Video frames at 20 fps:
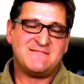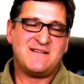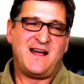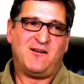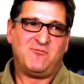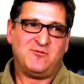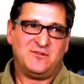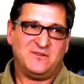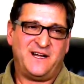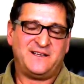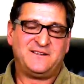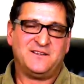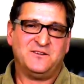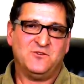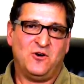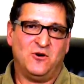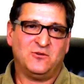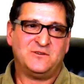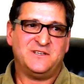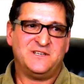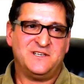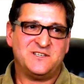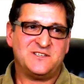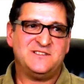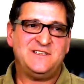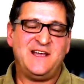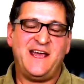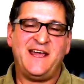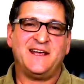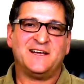I would like to know to this
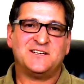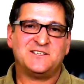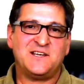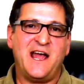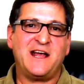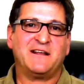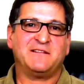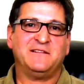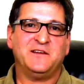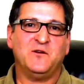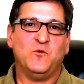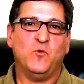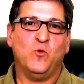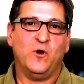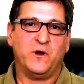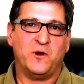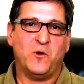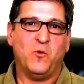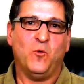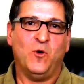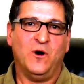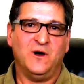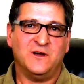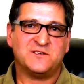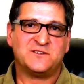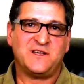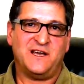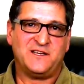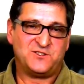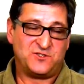day exactly what it
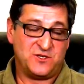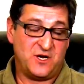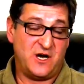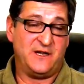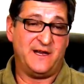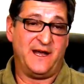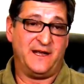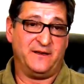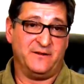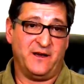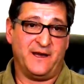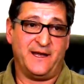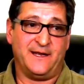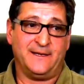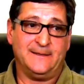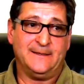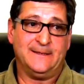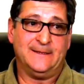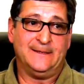was I saw that night